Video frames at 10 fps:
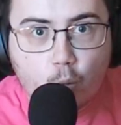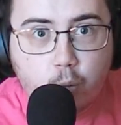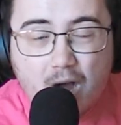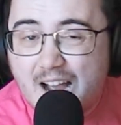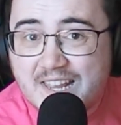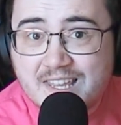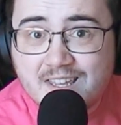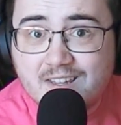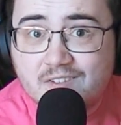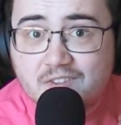Why
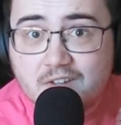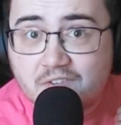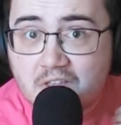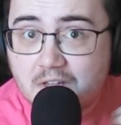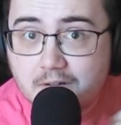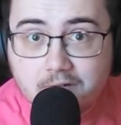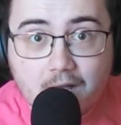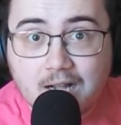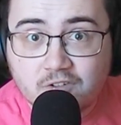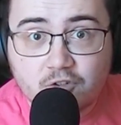is this
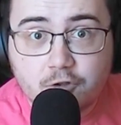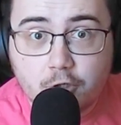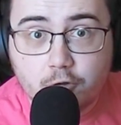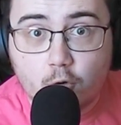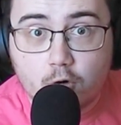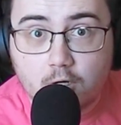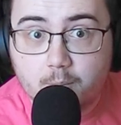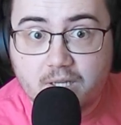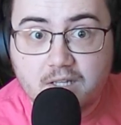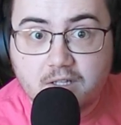not the
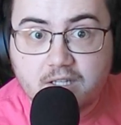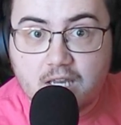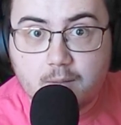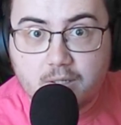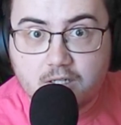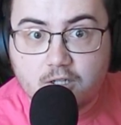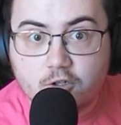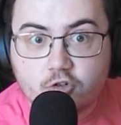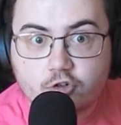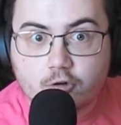norm in the gaming
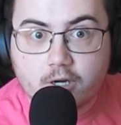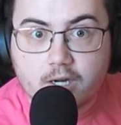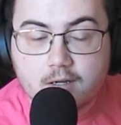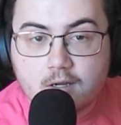industry?